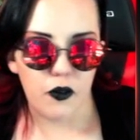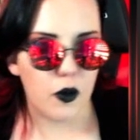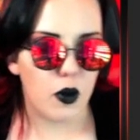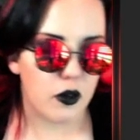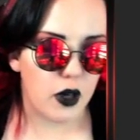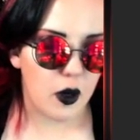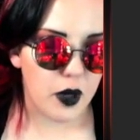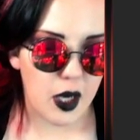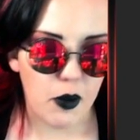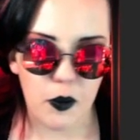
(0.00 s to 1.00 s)
Now, if you're wondering
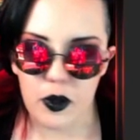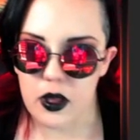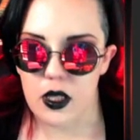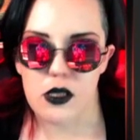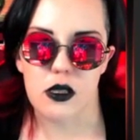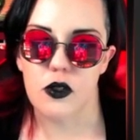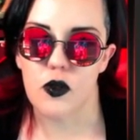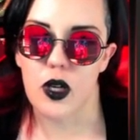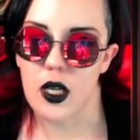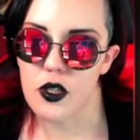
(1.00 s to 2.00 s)
how we came up with this, the
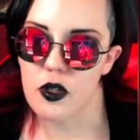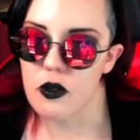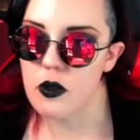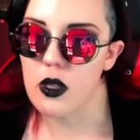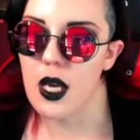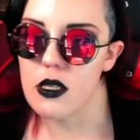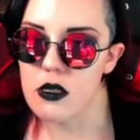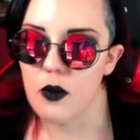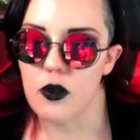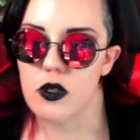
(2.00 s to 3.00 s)
trick I showed you
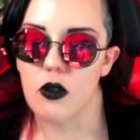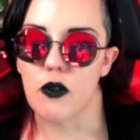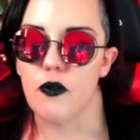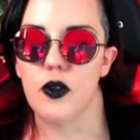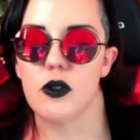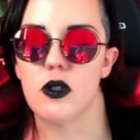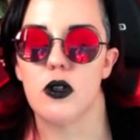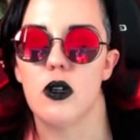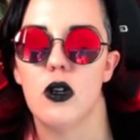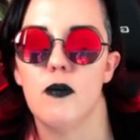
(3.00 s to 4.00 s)
last time was go to
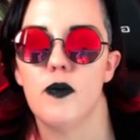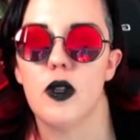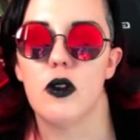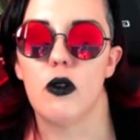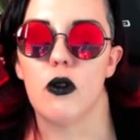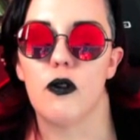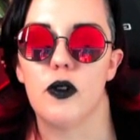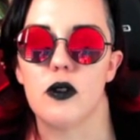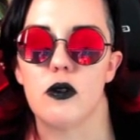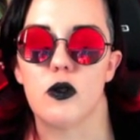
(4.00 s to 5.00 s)
Filter, Neural
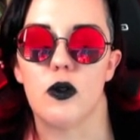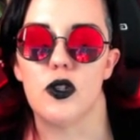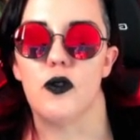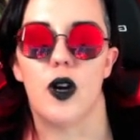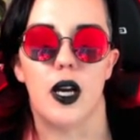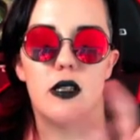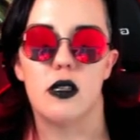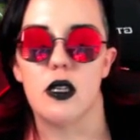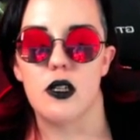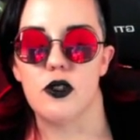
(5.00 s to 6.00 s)
Filters. Once you've
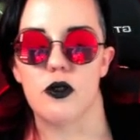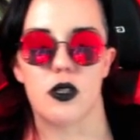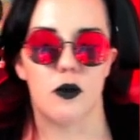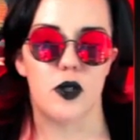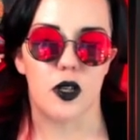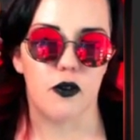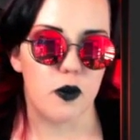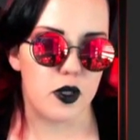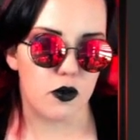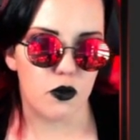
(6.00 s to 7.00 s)
isolated your subject
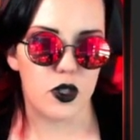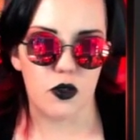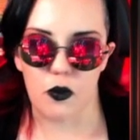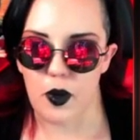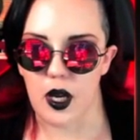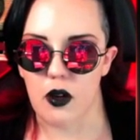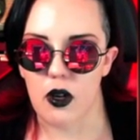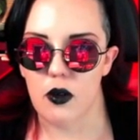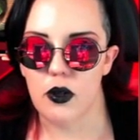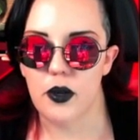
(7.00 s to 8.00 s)
from its original
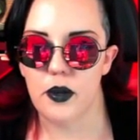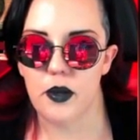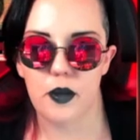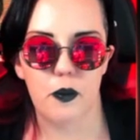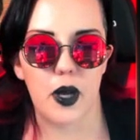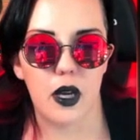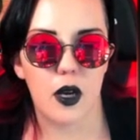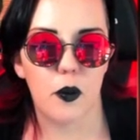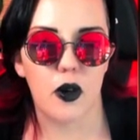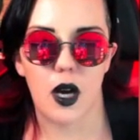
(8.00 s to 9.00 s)
background, make
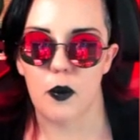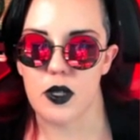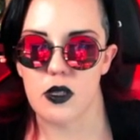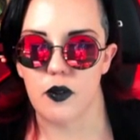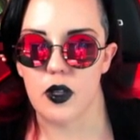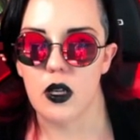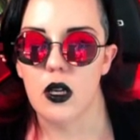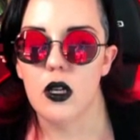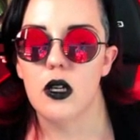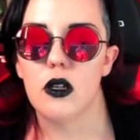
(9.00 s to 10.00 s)
a couple copies of it,